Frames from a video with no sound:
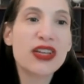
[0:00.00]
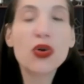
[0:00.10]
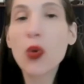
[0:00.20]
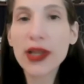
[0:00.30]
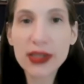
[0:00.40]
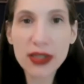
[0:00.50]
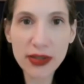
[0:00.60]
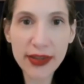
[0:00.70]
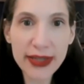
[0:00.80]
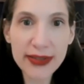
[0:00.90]
annoying little
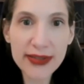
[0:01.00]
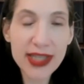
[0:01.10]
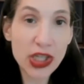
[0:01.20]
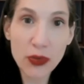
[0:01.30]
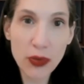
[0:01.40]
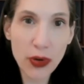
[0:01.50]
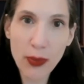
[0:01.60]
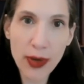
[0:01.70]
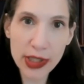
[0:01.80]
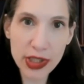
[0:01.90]
things that you don't
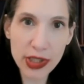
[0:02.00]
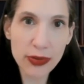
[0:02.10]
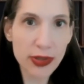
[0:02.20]
want to do,